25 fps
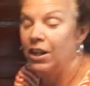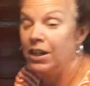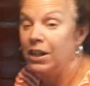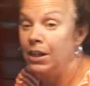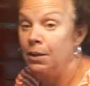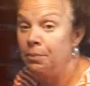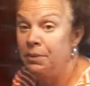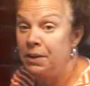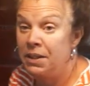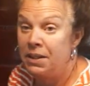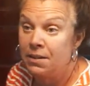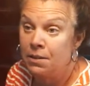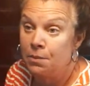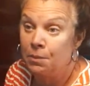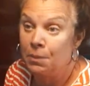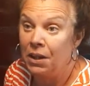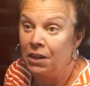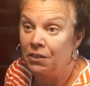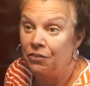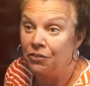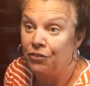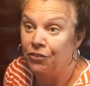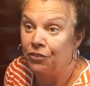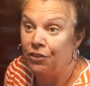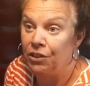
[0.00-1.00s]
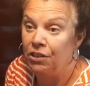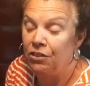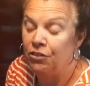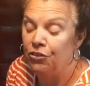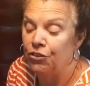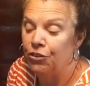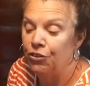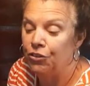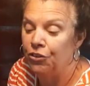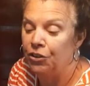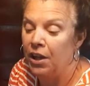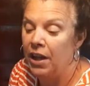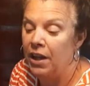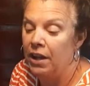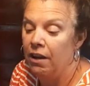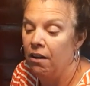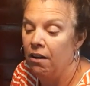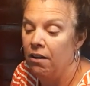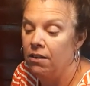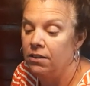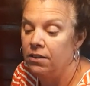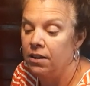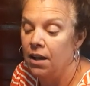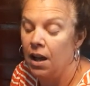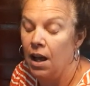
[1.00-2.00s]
I keep these in my freezer at all